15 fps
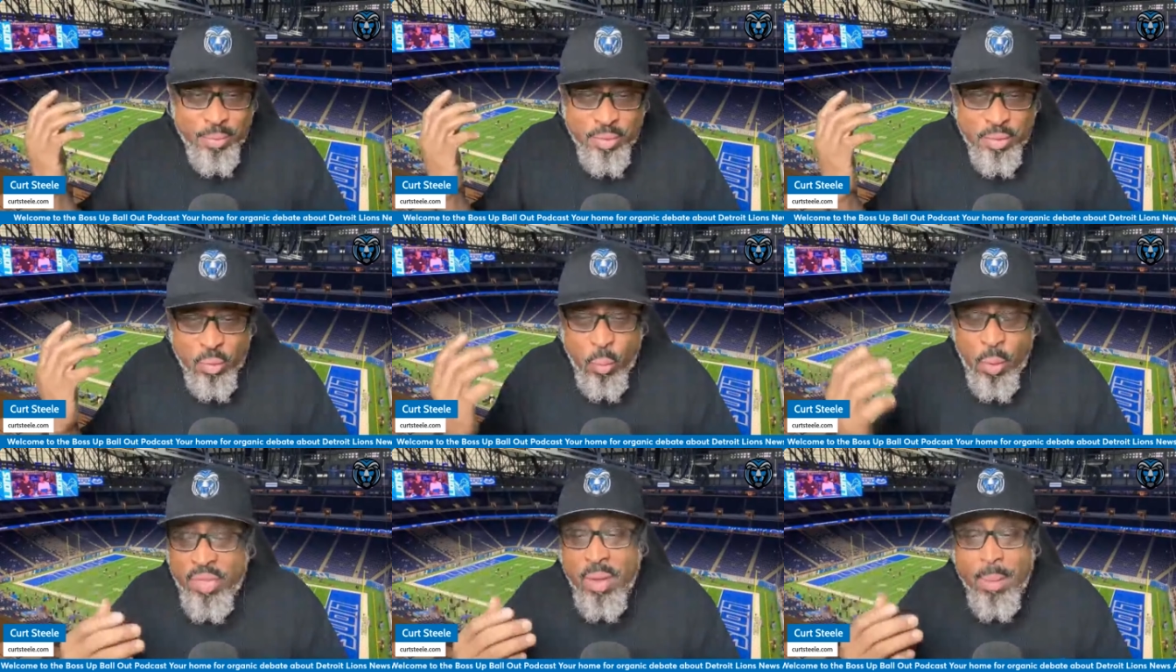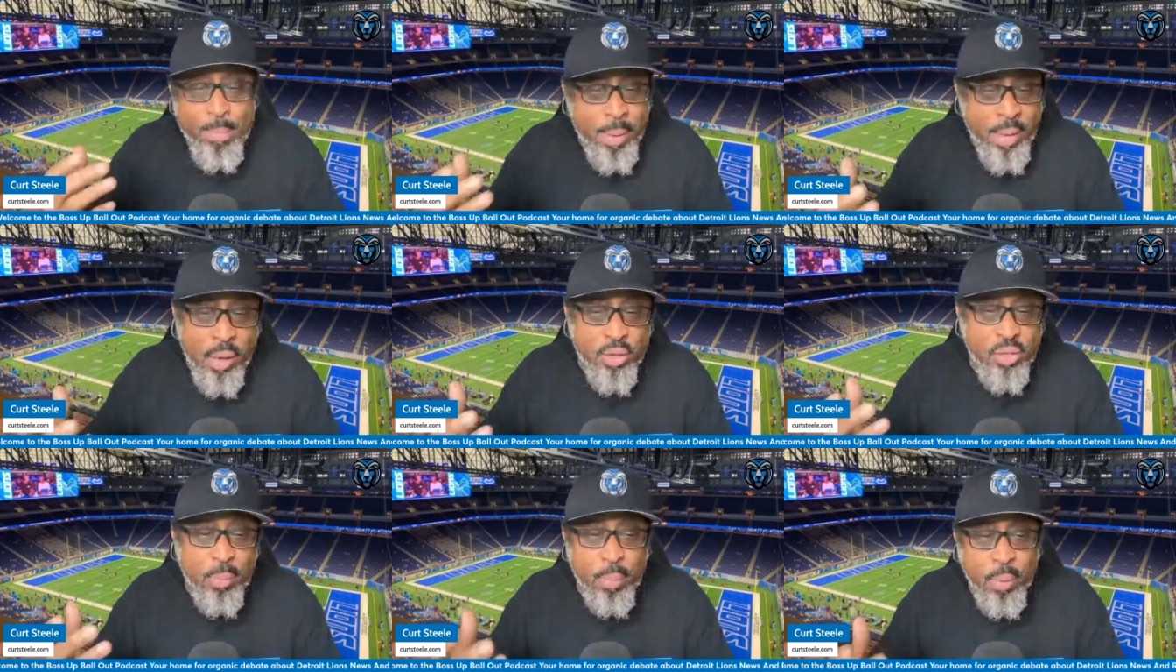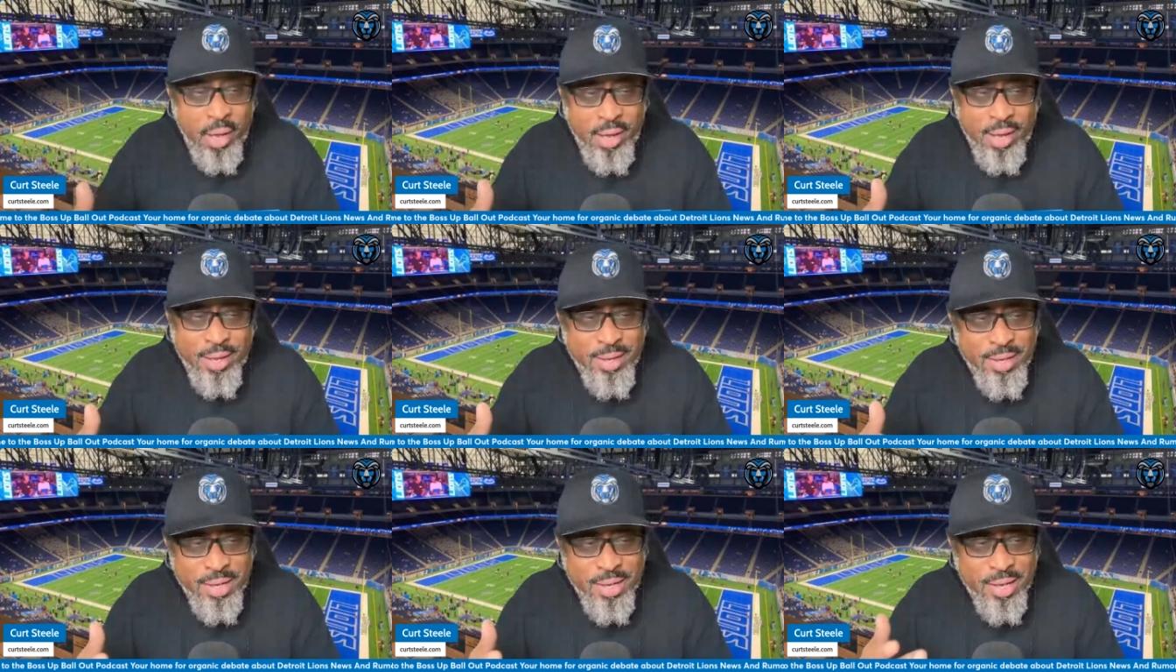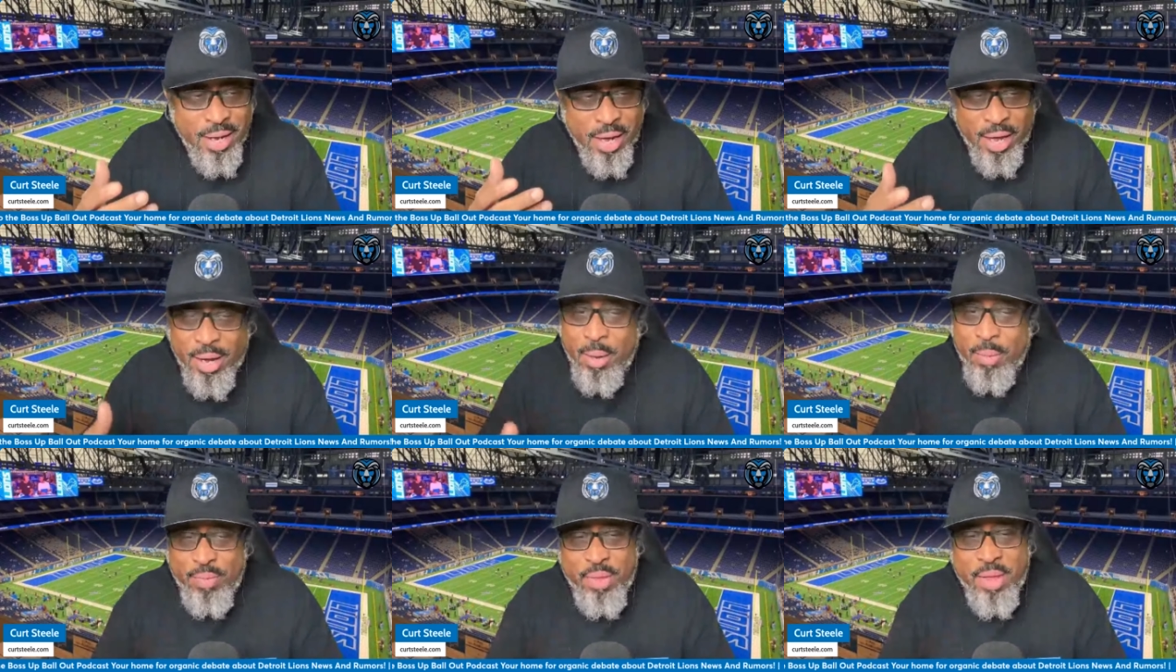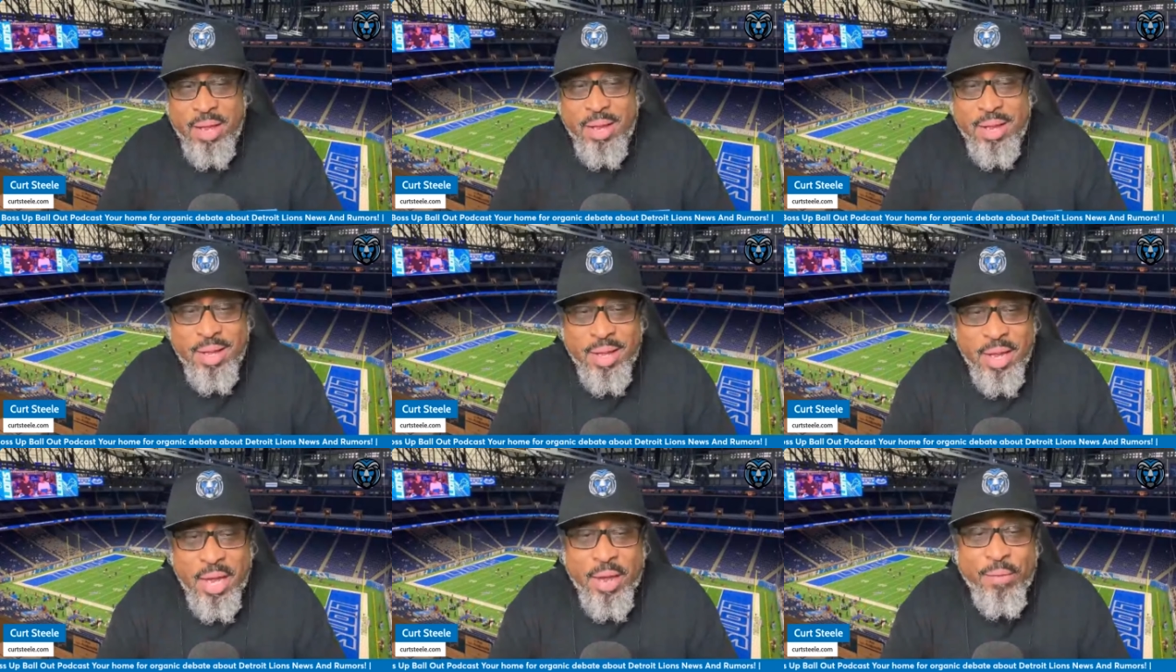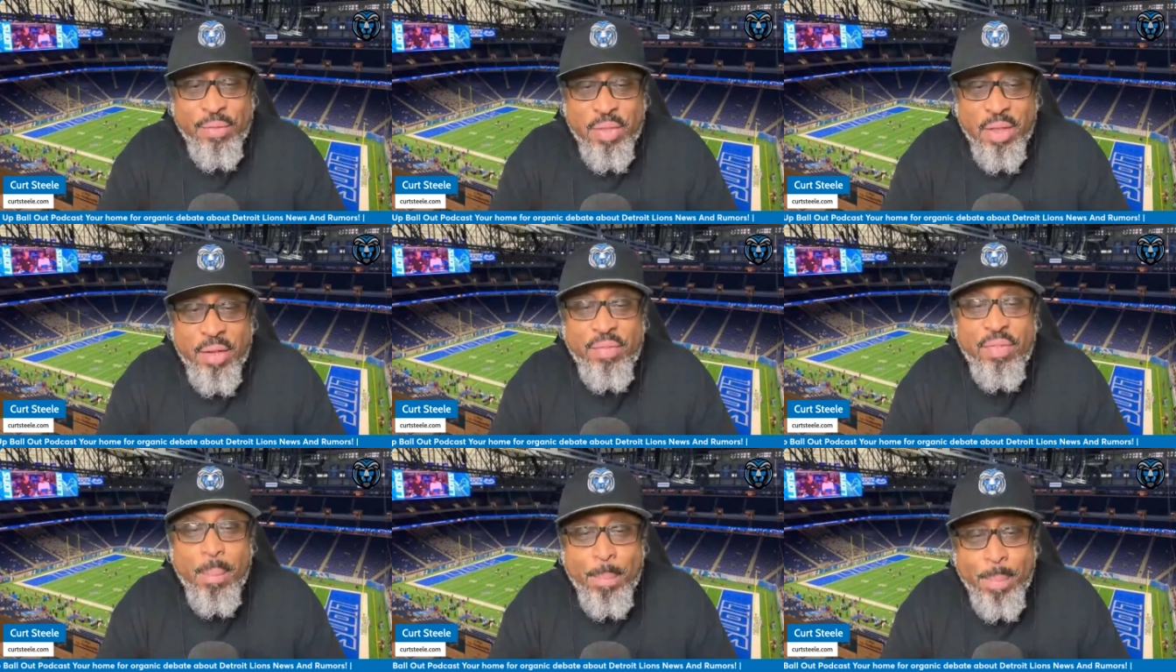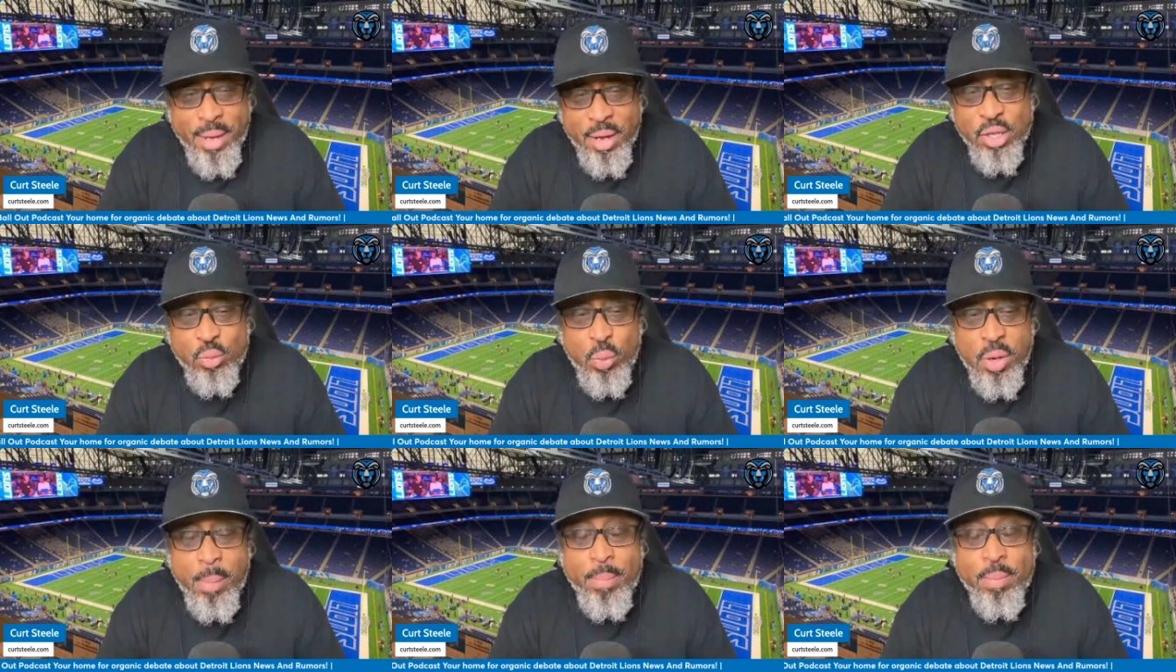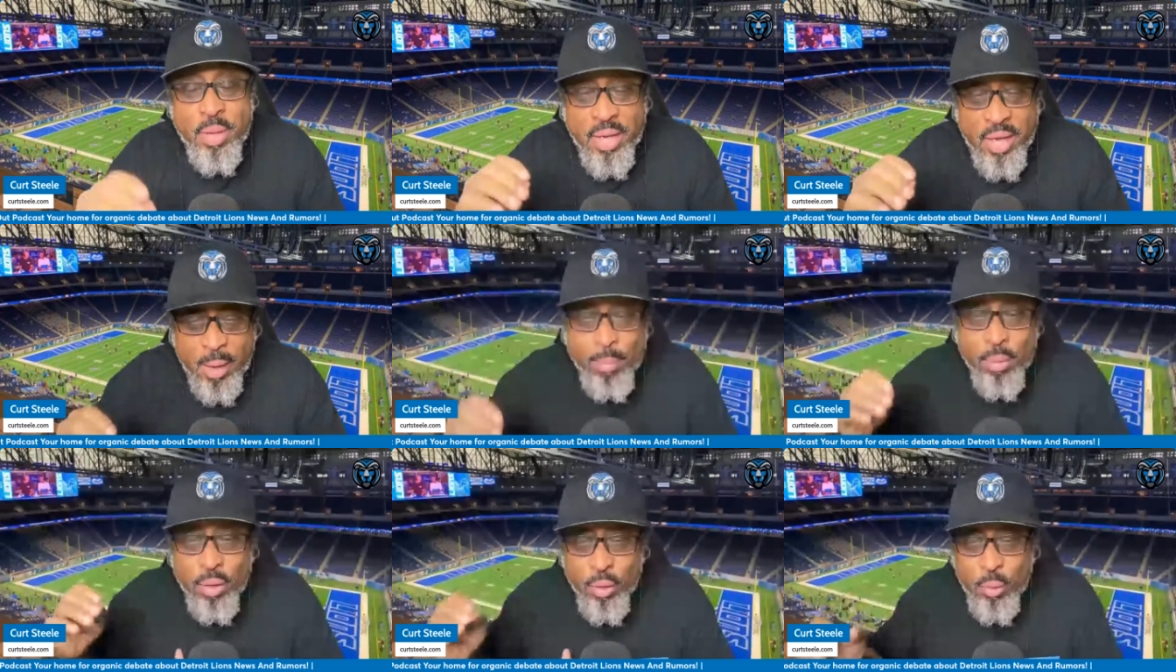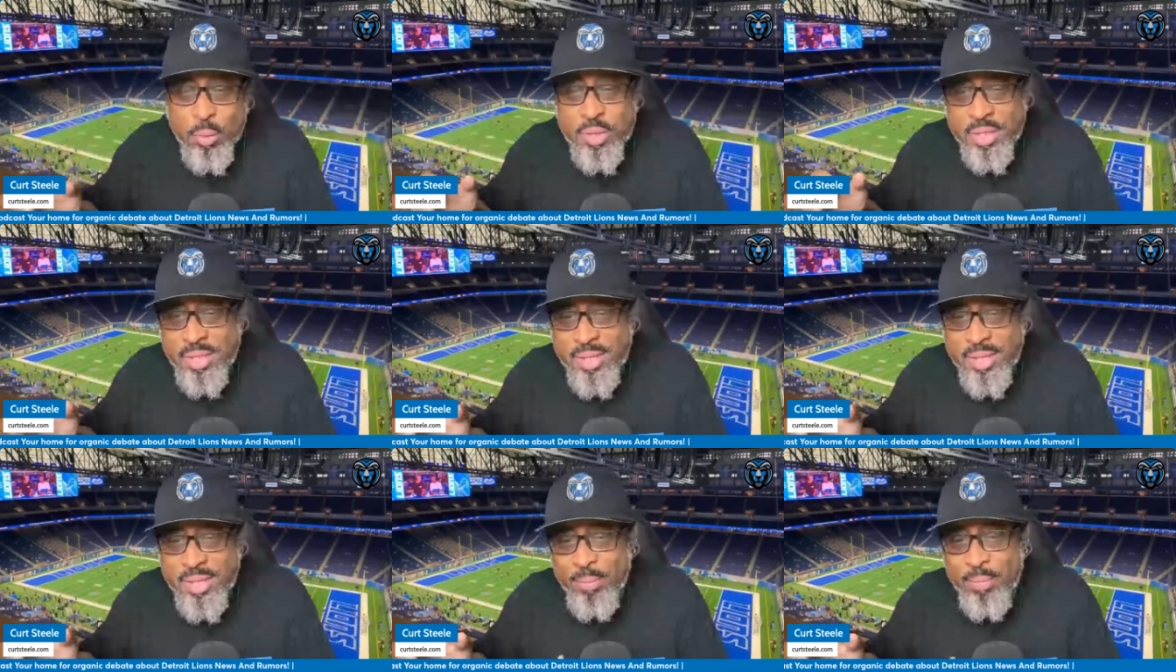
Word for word: the way the Bengals are playing, I don't think if the Bengals would have kept losing,